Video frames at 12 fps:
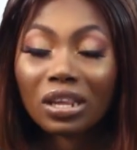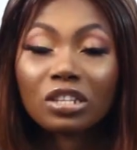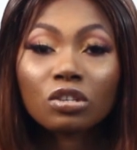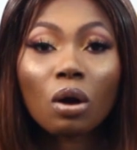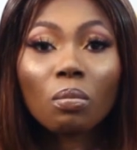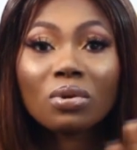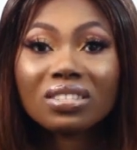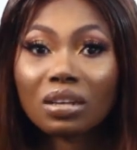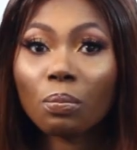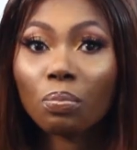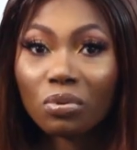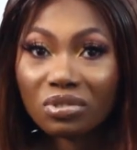It's almost
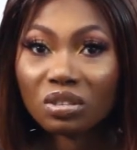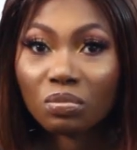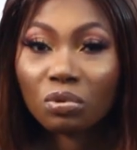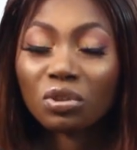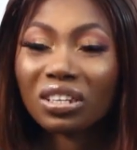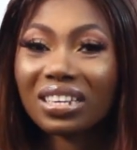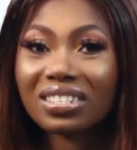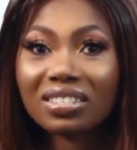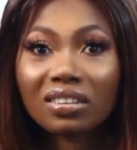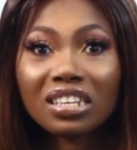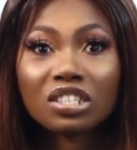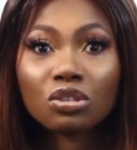impossible. You can
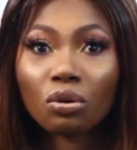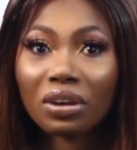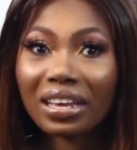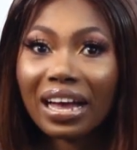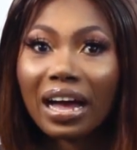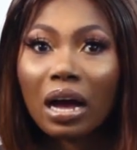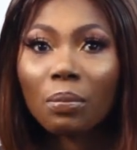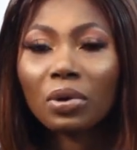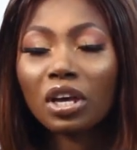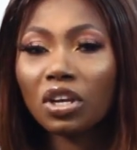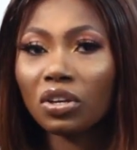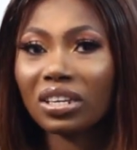still eat your yam,
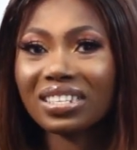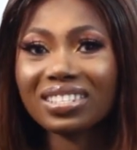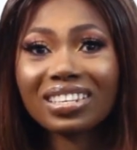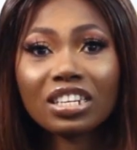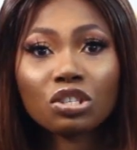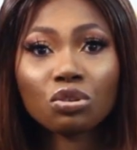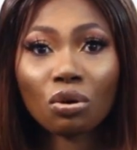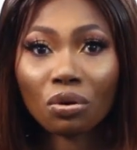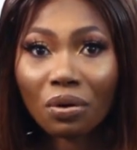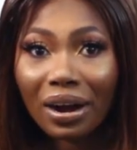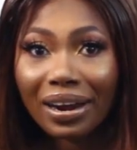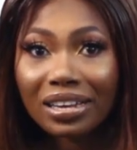you can still eat your
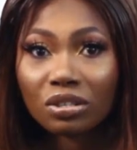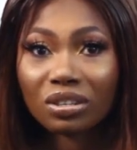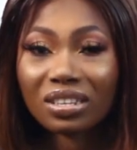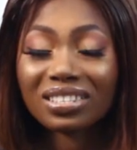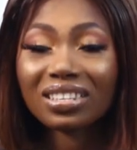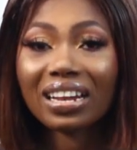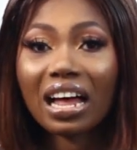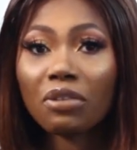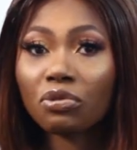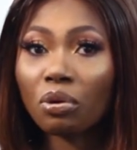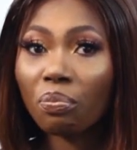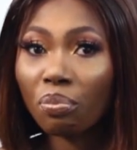rice, you can still
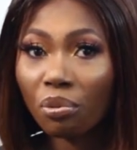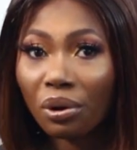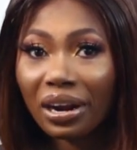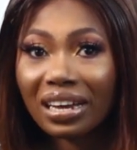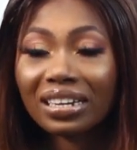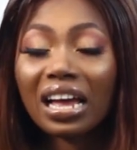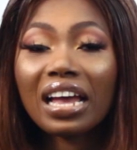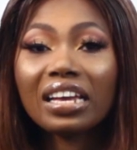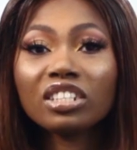have your bread.